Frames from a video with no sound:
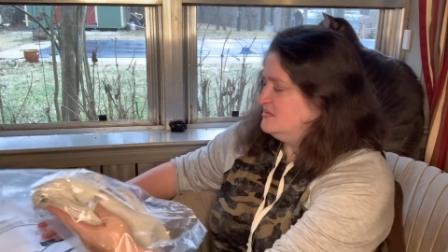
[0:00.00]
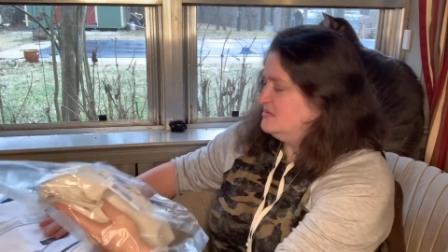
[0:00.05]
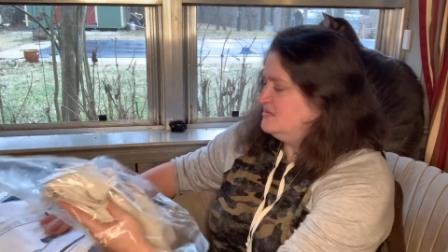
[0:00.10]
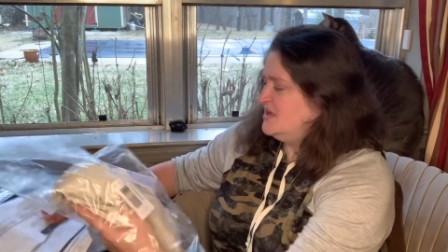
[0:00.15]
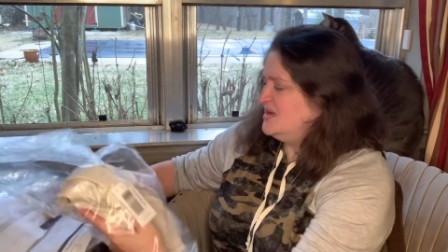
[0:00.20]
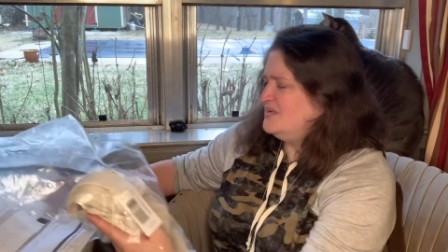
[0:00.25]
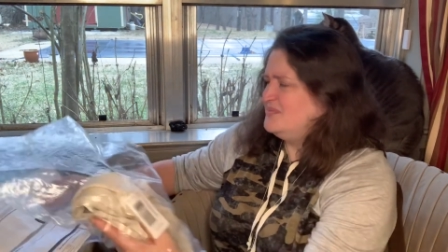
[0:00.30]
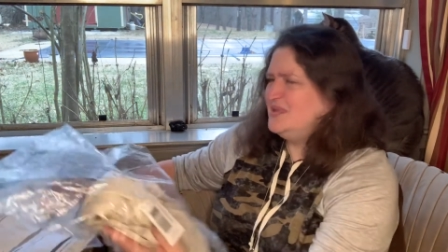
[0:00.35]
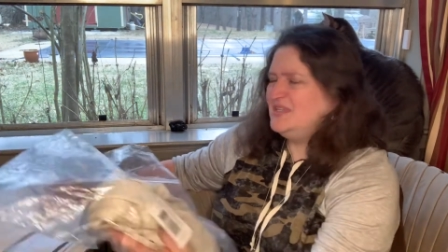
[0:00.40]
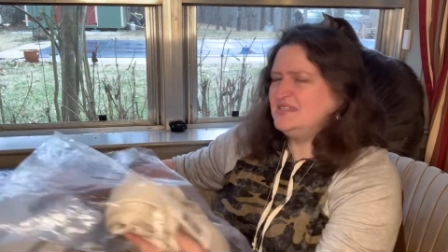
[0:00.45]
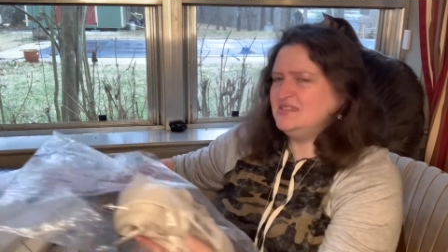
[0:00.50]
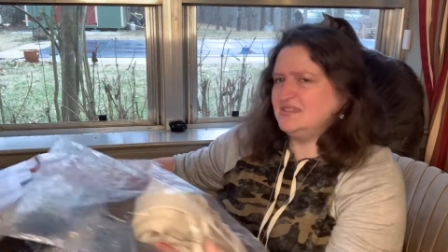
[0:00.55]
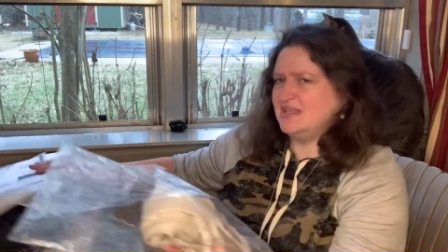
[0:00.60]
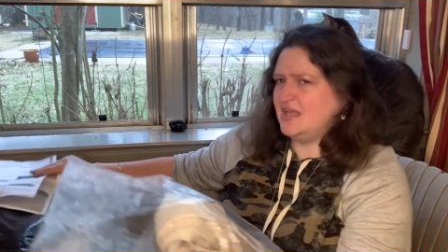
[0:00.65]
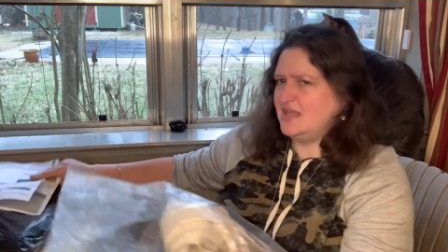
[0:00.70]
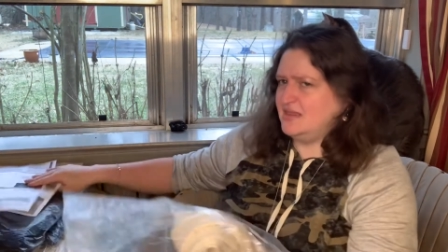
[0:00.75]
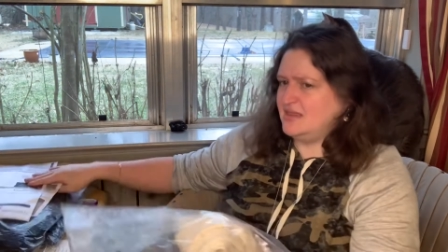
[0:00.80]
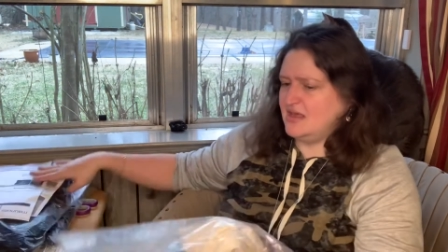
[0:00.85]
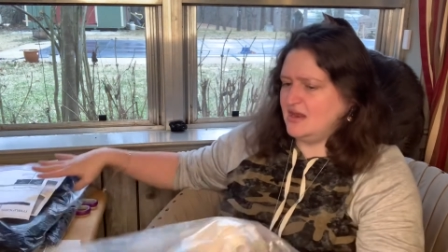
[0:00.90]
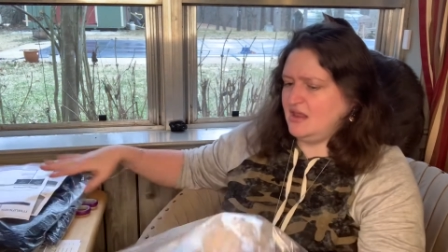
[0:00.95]
I've been
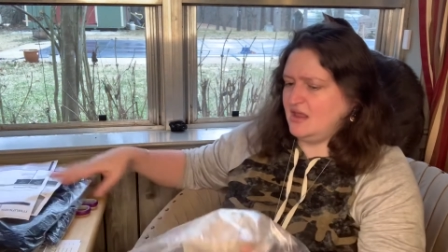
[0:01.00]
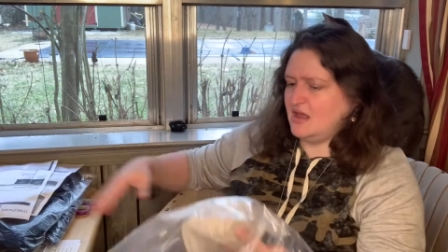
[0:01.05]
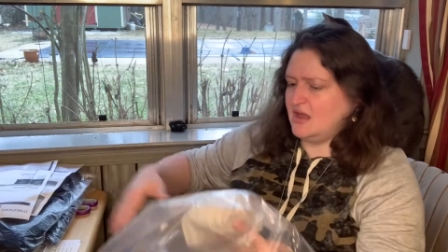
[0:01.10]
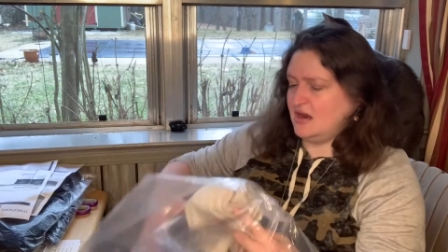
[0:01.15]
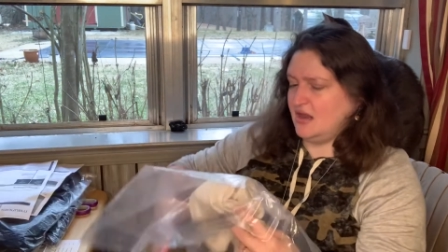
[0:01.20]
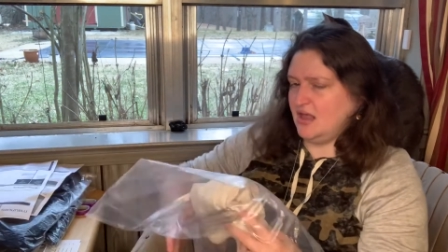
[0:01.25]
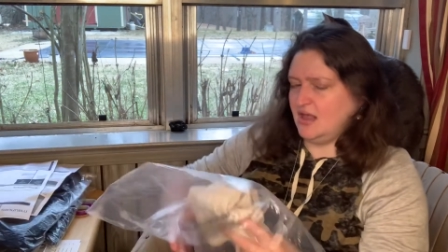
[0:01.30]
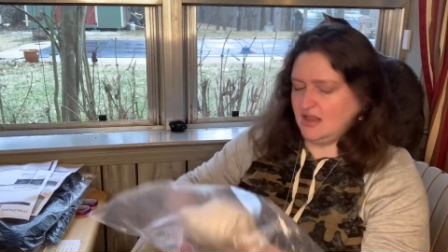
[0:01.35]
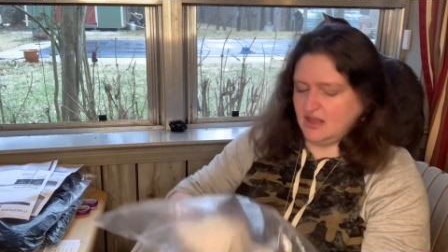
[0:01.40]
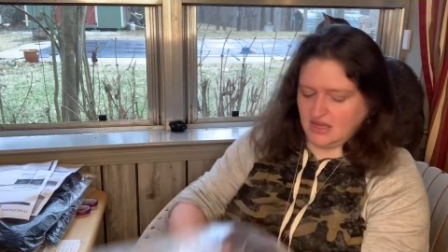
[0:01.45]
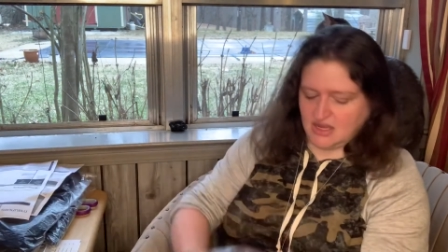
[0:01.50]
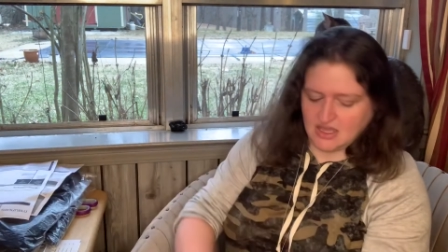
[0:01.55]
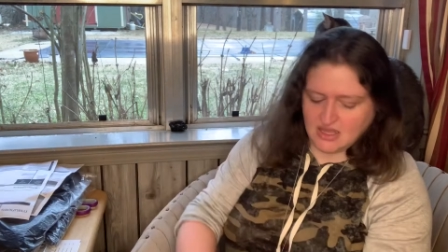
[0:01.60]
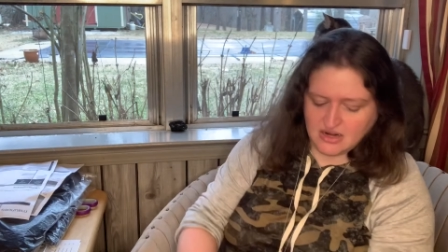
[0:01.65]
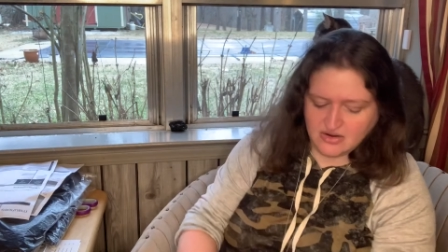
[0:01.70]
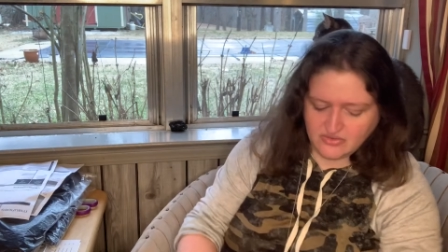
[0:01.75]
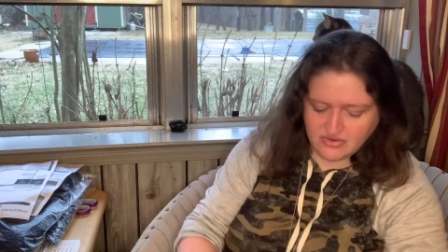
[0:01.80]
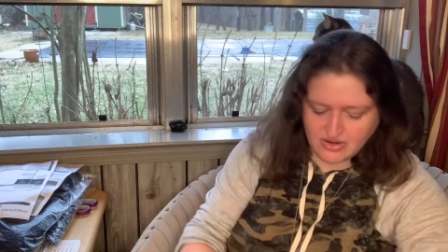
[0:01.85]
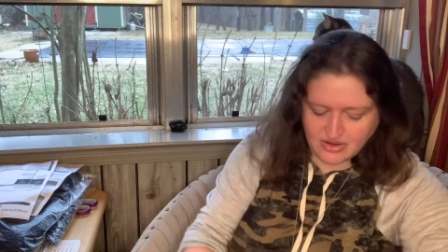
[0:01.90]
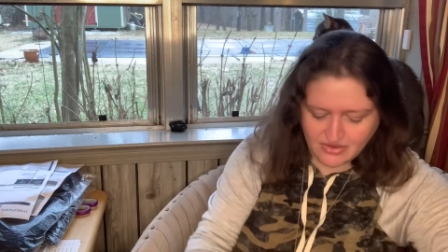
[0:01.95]
saying that a lot lately. I
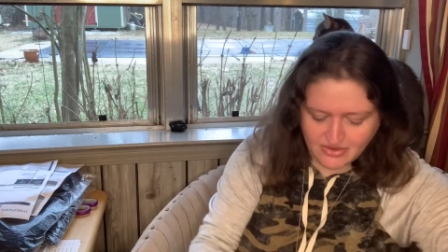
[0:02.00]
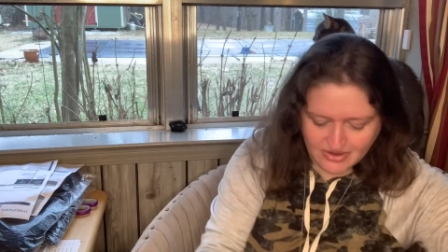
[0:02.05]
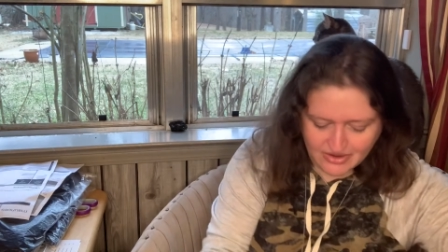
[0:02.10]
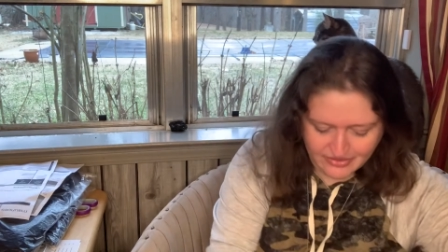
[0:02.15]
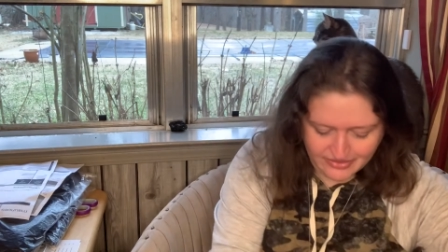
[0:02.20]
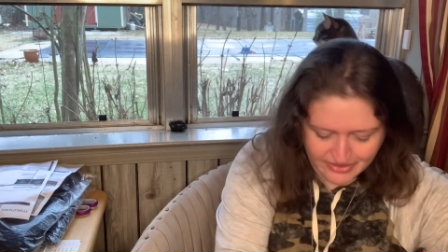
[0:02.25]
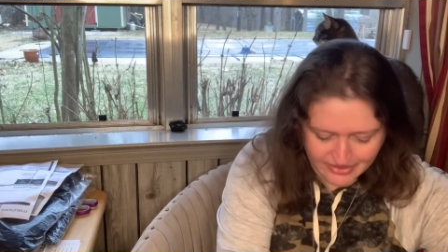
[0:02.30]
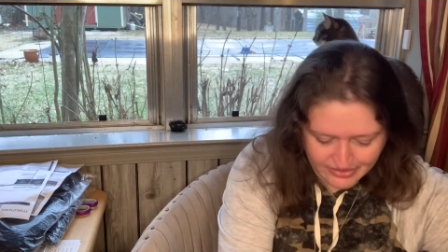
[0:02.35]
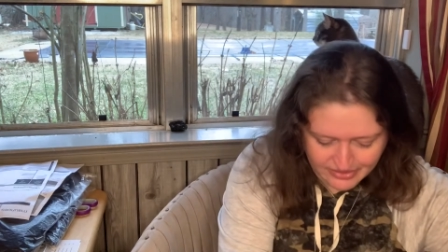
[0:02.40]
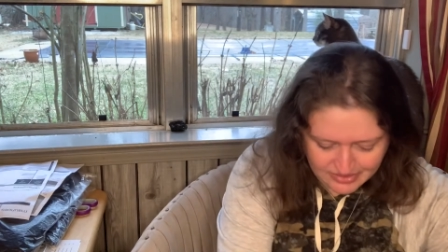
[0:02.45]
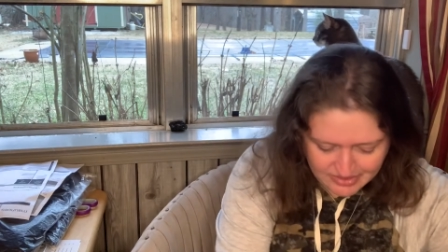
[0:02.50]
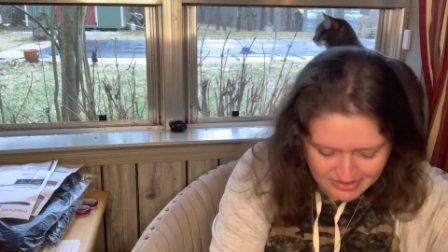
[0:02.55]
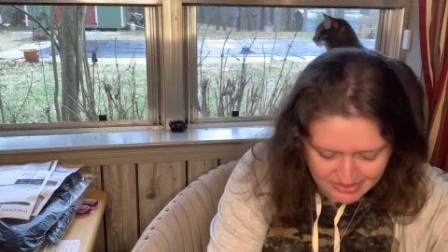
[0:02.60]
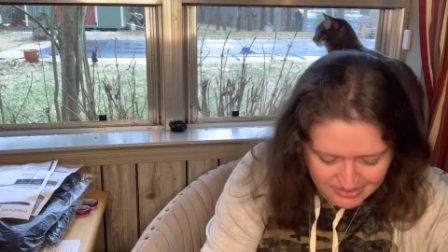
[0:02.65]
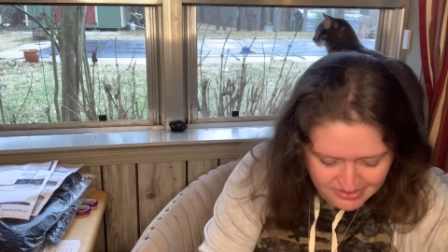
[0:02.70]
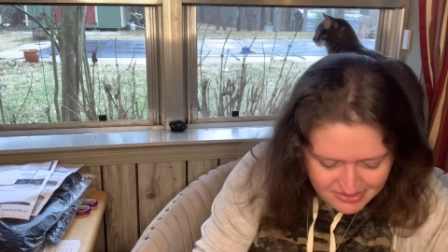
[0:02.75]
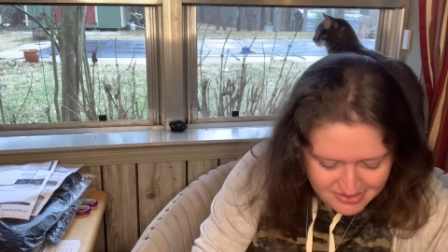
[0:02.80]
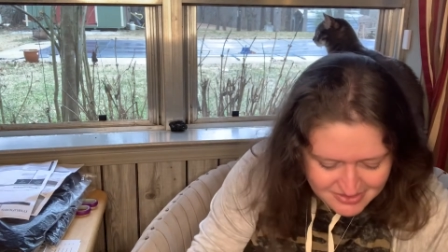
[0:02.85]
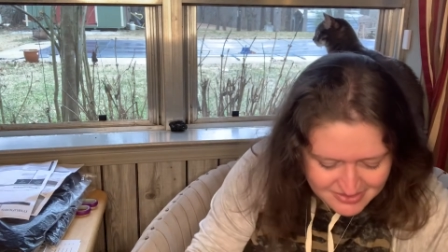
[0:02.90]
don't know, I don't know, I don't know.